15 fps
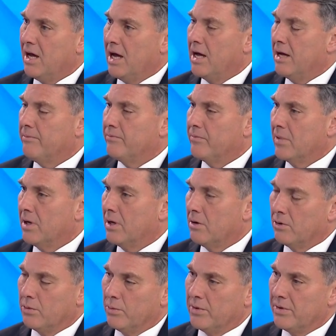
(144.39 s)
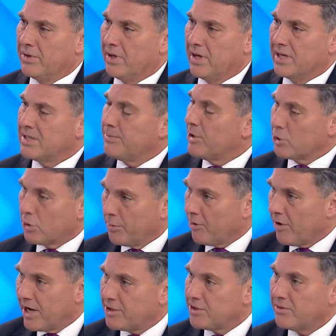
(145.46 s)
along with special
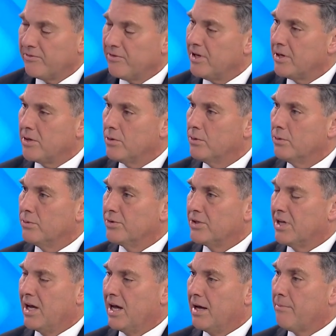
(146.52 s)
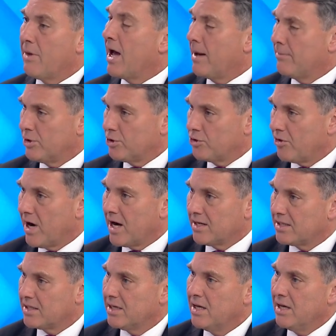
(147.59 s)
operation vehicles, armoured
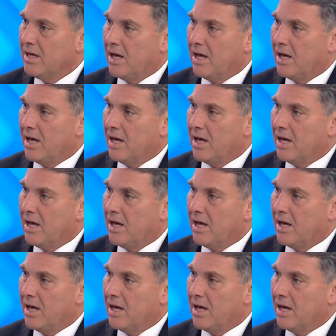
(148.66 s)
trucks.